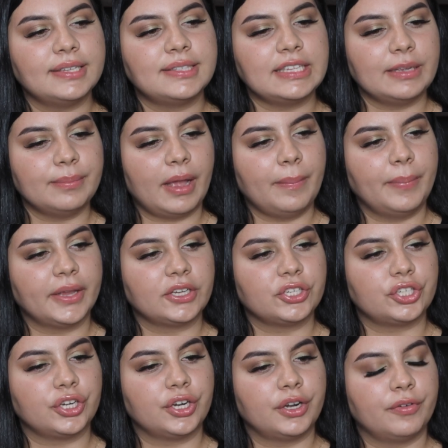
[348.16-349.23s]
I see my
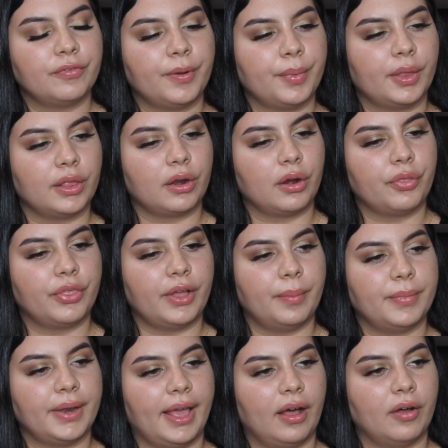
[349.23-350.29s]
picture from the little
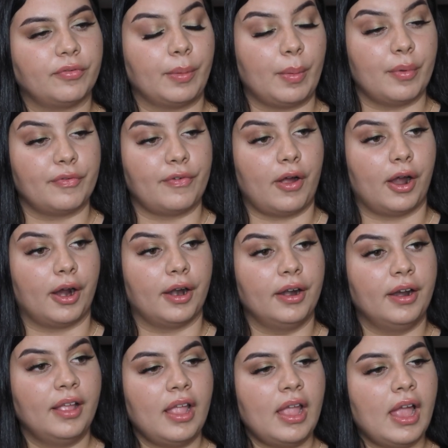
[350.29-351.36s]
thumbnail from
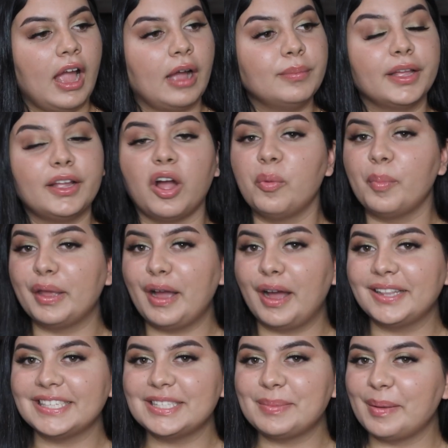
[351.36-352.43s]
afar. I'm like, oh my
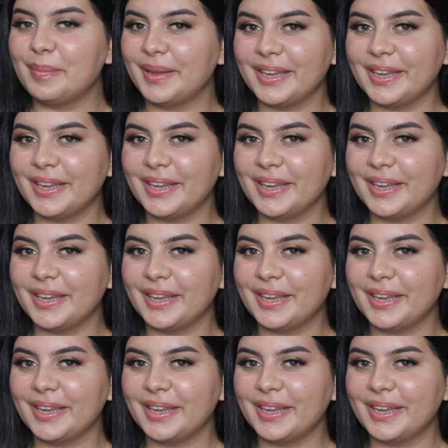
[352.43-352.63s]
God, that's my